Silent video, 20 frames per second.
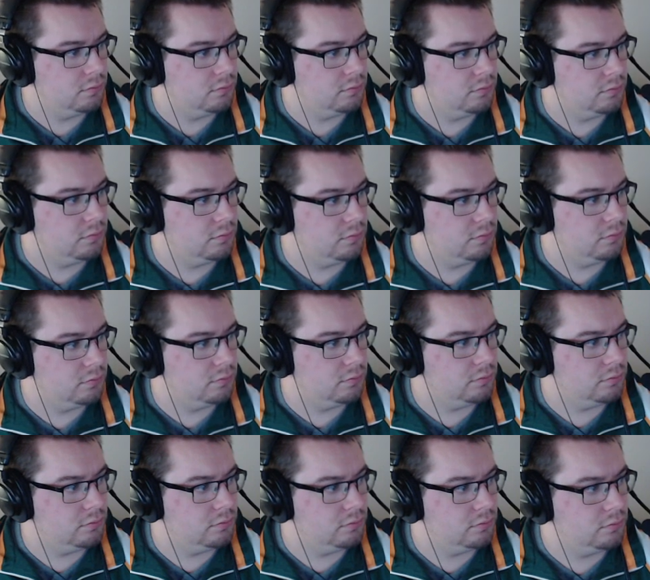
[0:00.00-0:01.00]

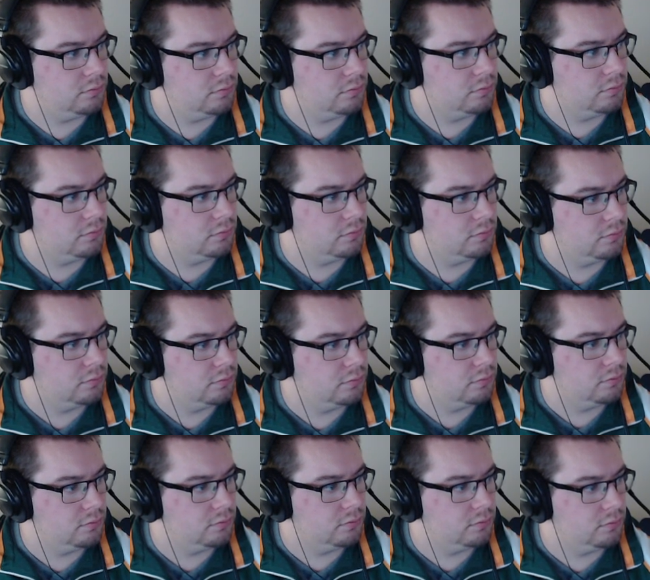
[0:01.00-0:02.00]

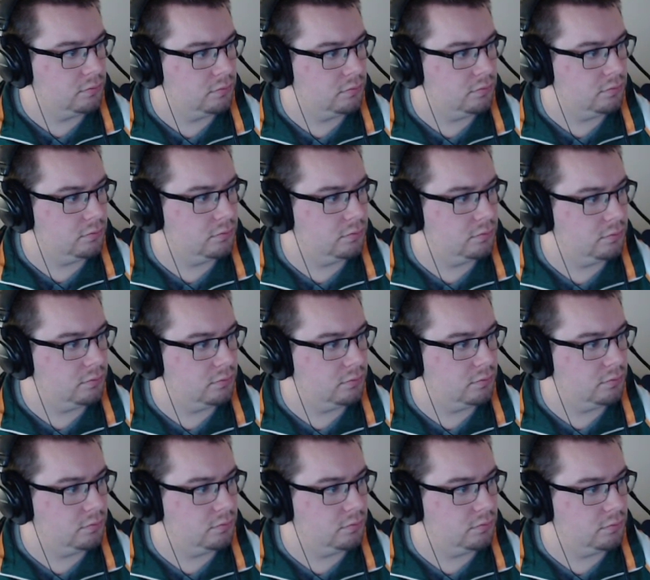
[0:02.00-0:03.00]

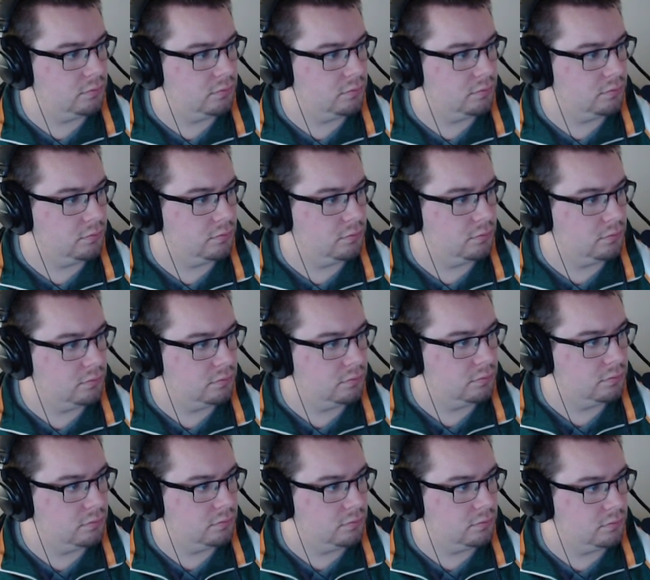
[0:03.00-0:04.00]

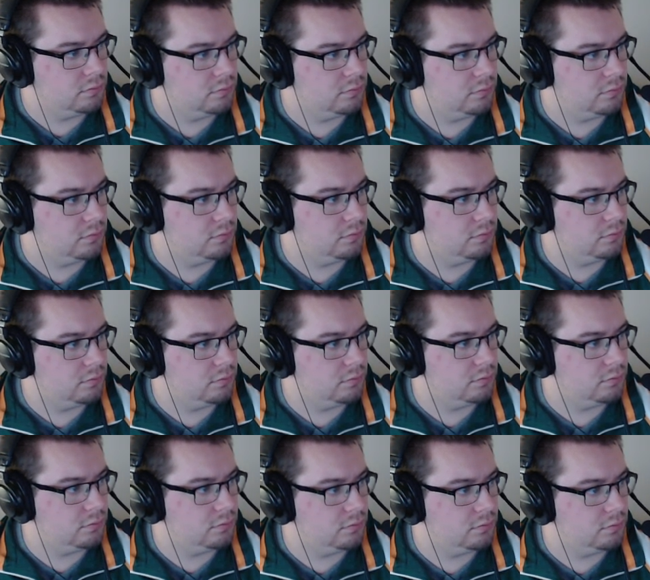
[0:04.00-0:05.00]

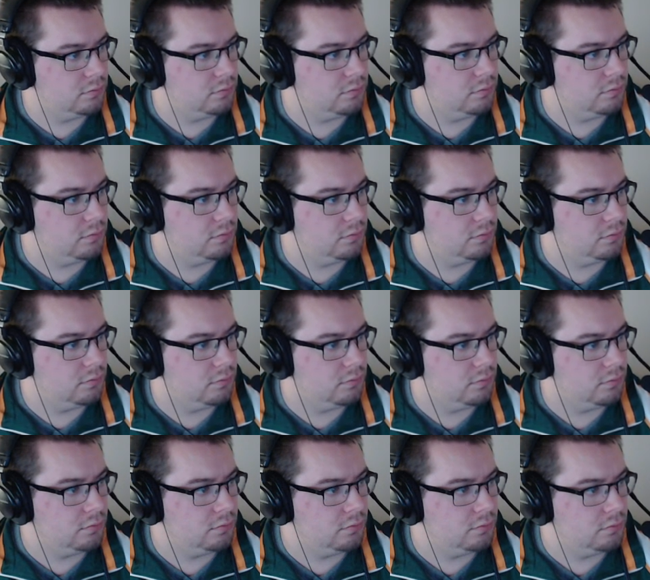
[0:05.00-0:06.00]

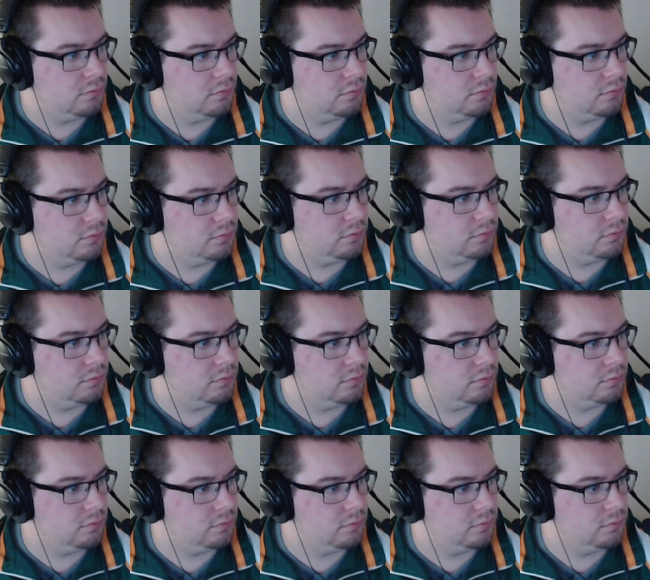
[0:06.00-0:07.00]

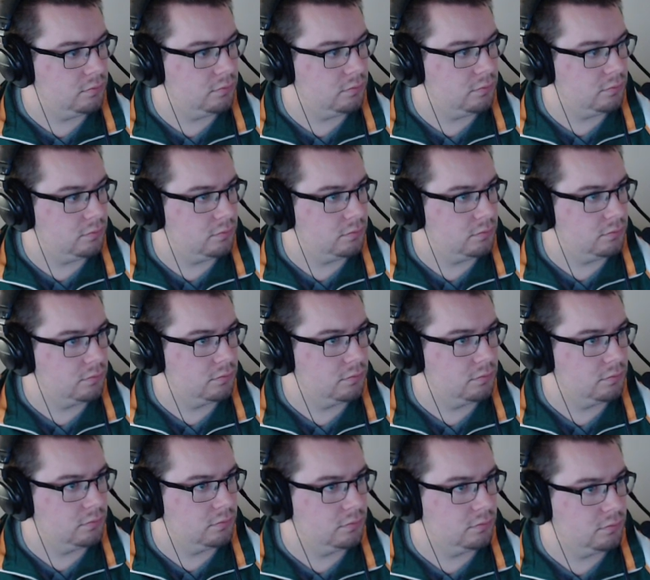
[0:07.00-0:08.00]
[no speech]